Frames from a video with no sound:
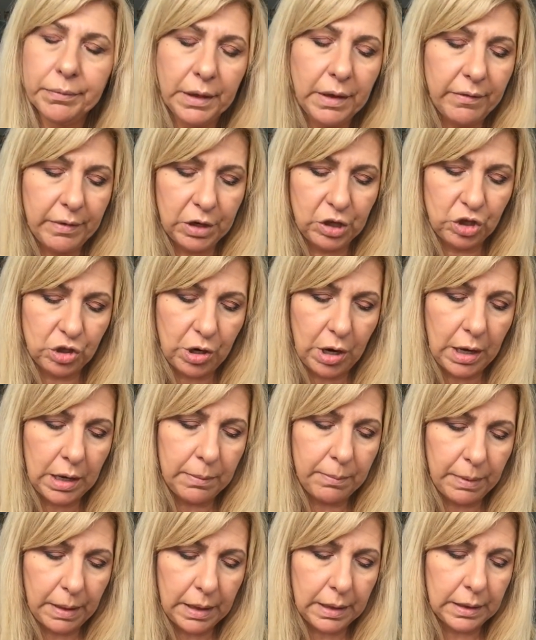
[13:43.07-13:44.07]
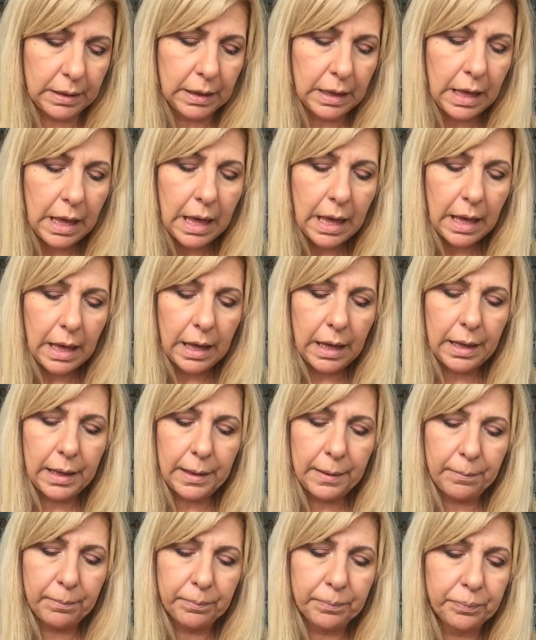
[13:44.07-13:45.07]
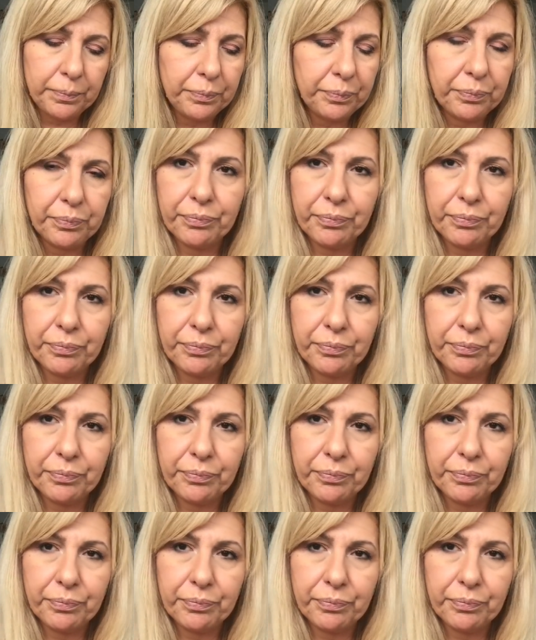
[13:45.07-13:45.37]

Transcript: give it a try but um,